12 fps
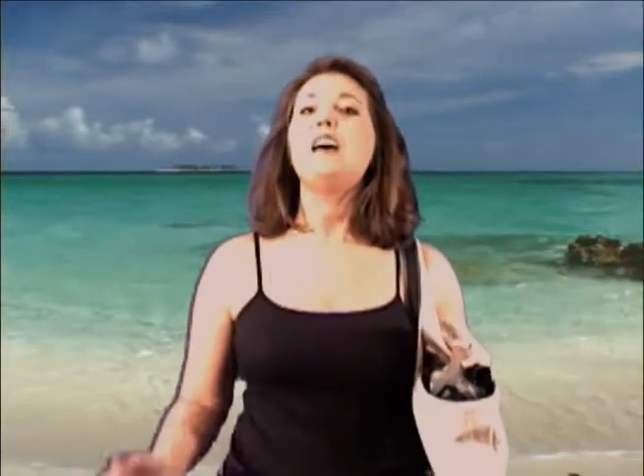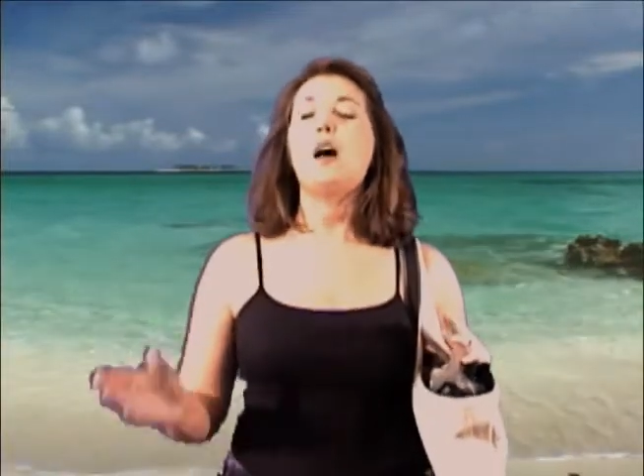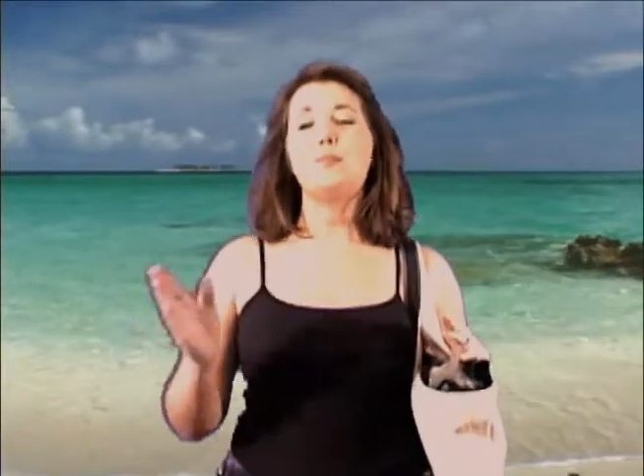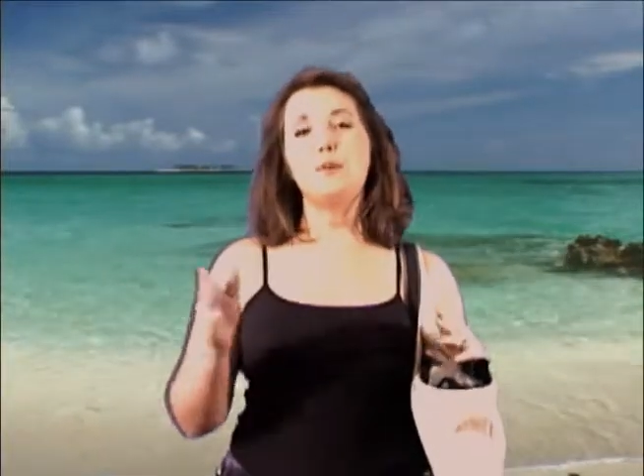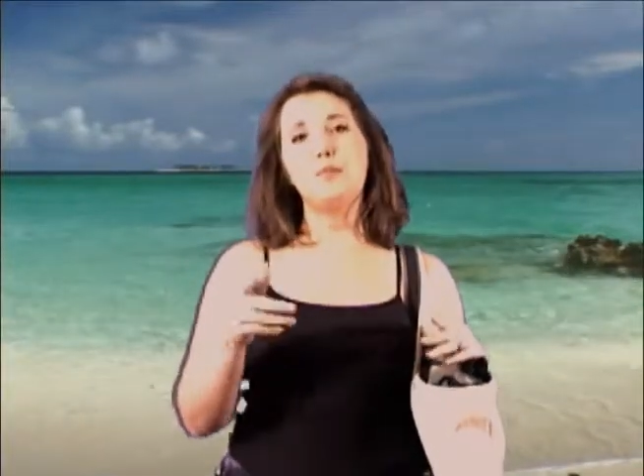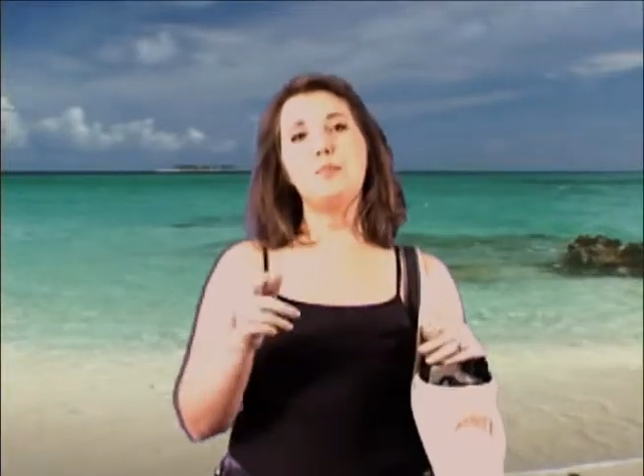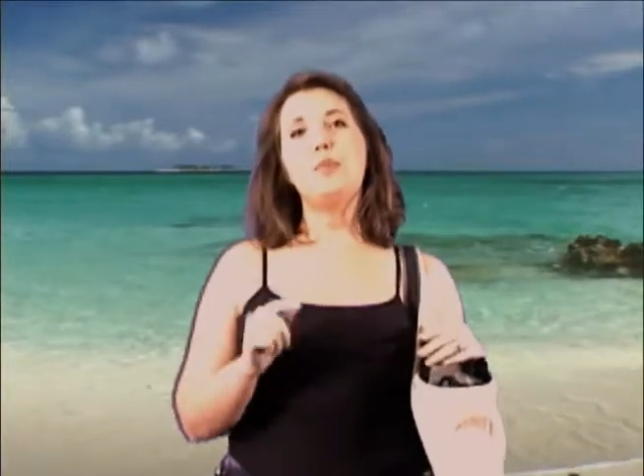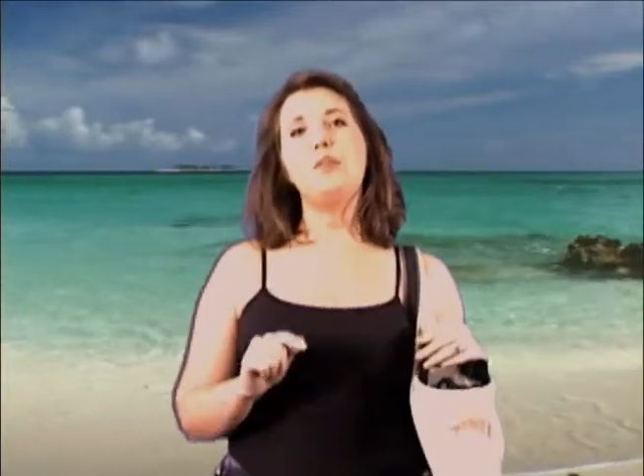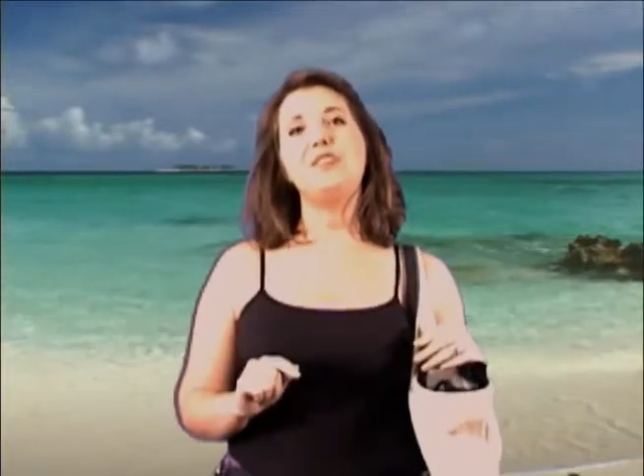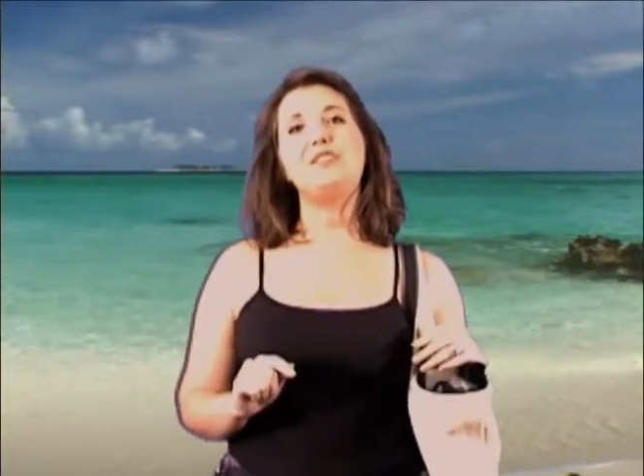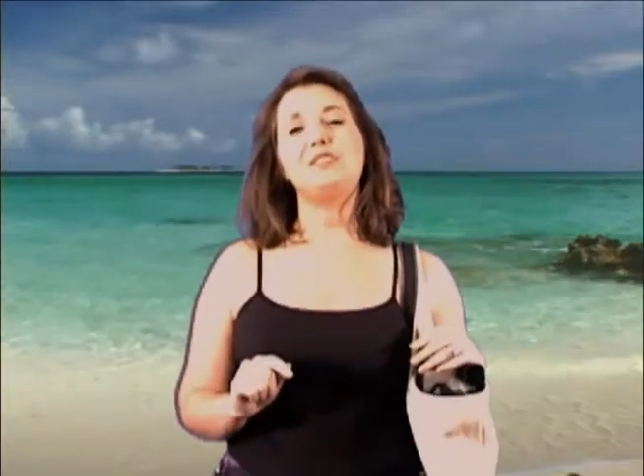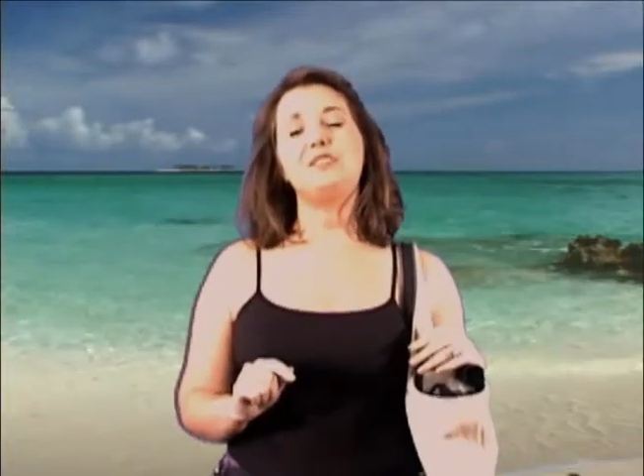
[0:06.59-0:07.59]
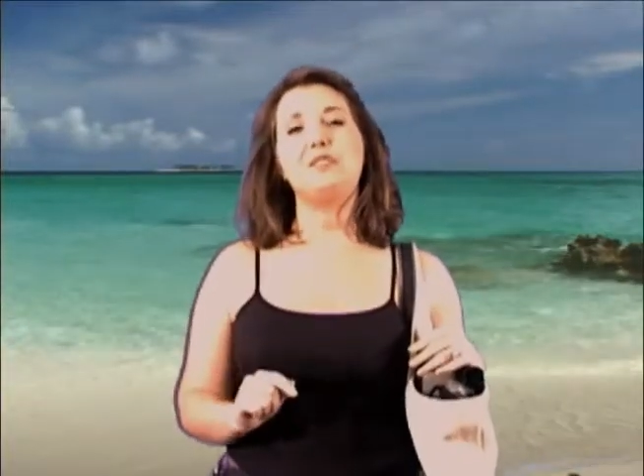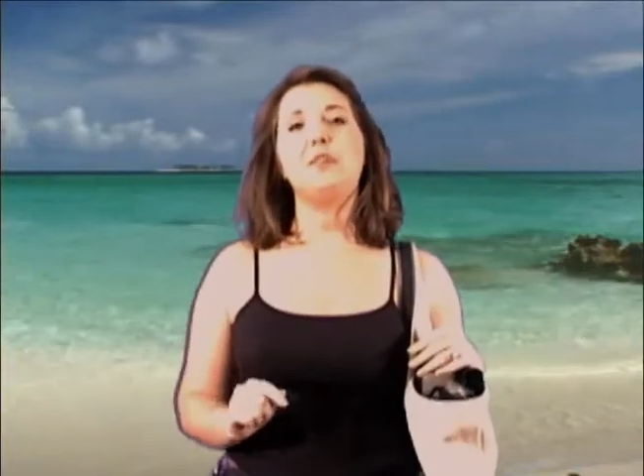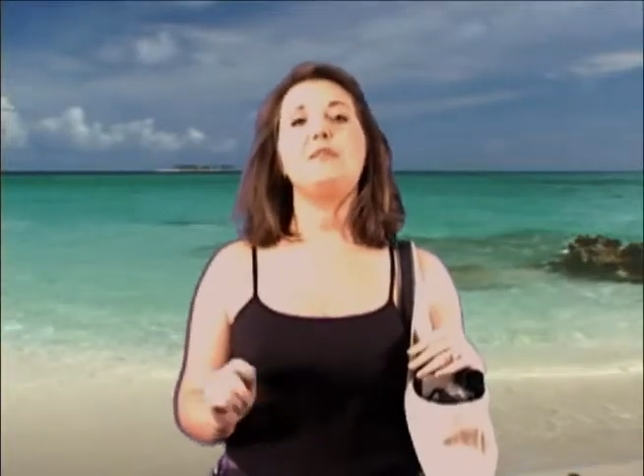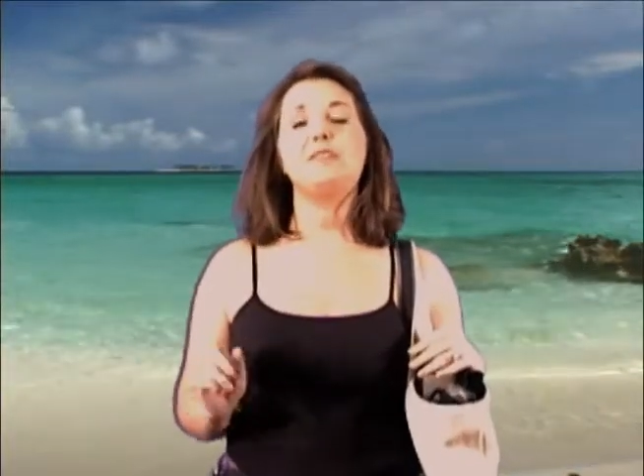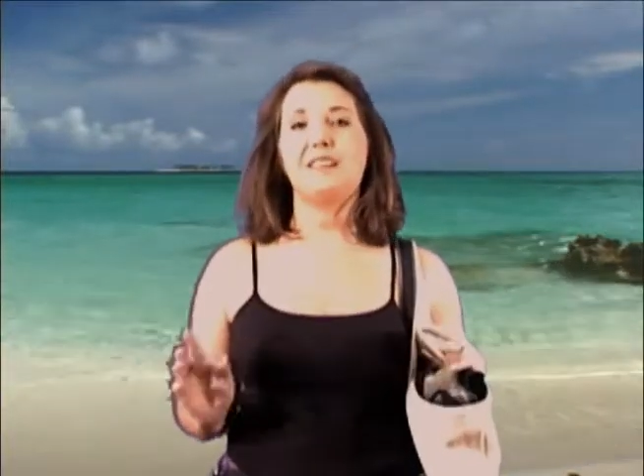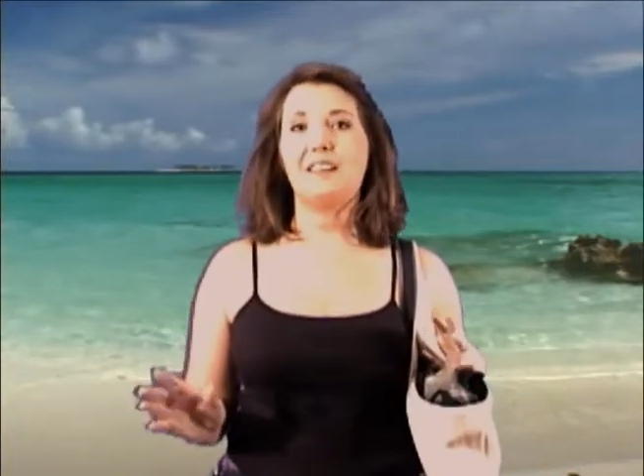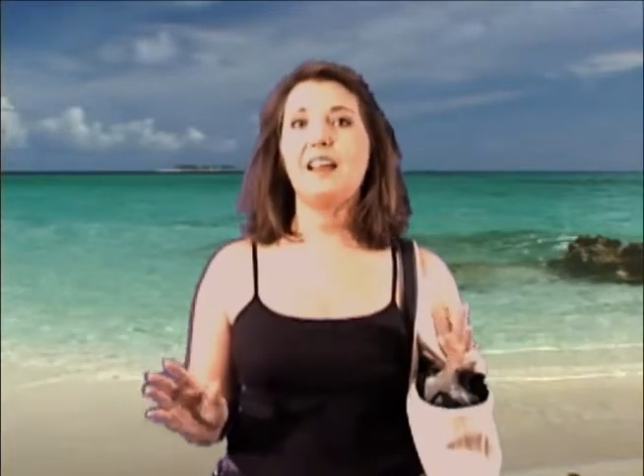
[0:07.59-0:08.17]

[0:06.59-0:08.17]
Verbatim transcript: I'll be reporting to you over the